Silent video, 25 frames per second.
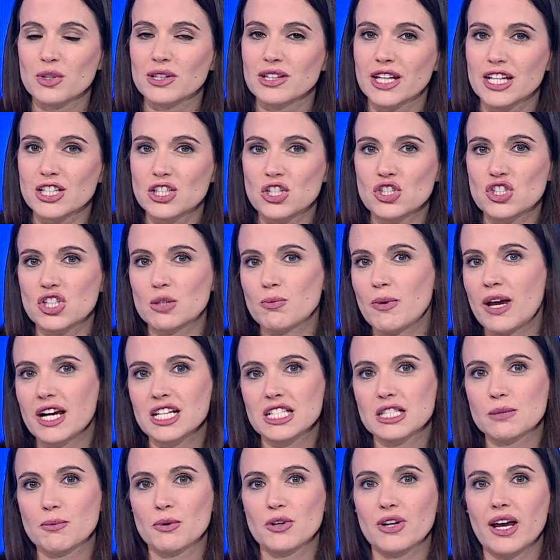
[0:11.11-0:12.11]
relationship
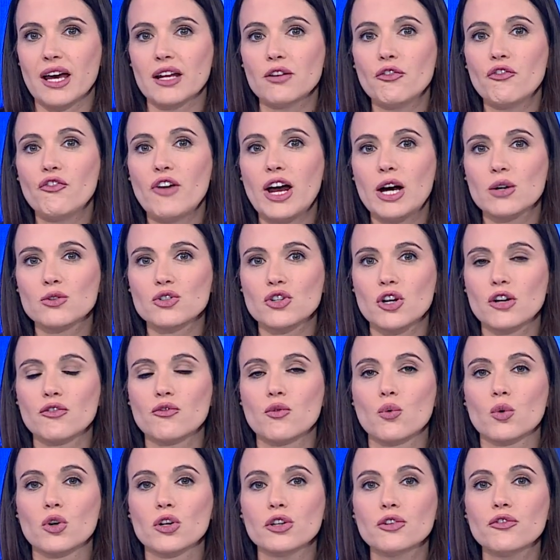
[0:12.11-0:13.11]
expert, and founder
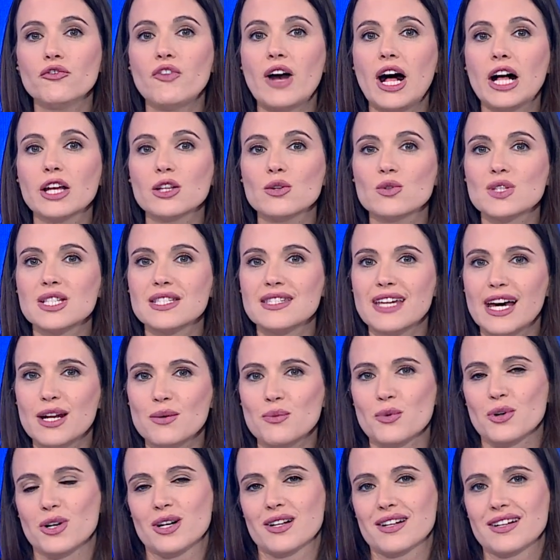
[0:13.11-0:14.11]
of World Values
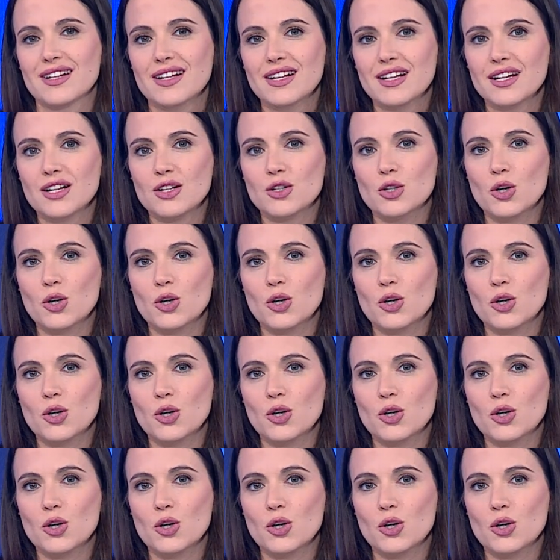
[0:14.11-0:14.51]
Network,